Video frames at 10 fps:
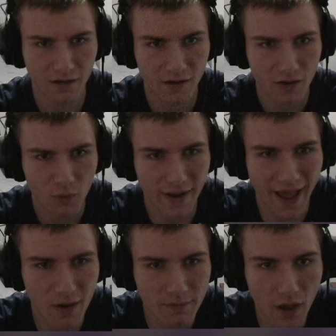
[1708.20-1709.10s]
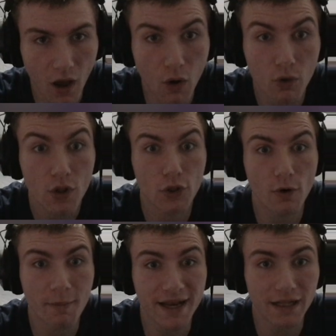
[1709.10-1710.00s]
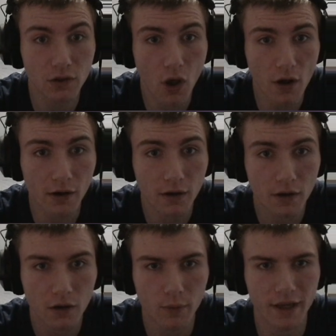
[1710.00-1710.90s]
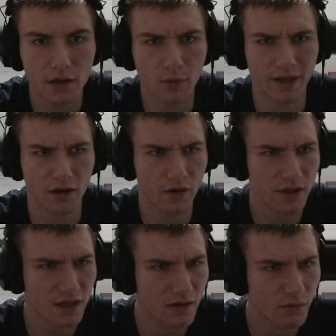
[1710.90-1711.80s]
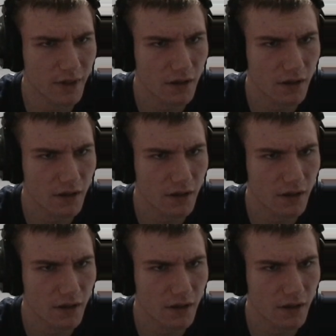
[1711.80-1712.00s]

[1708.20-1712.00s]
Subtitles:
Wait, oh, they're a minute long. Wait, no, wait, are they? Wait.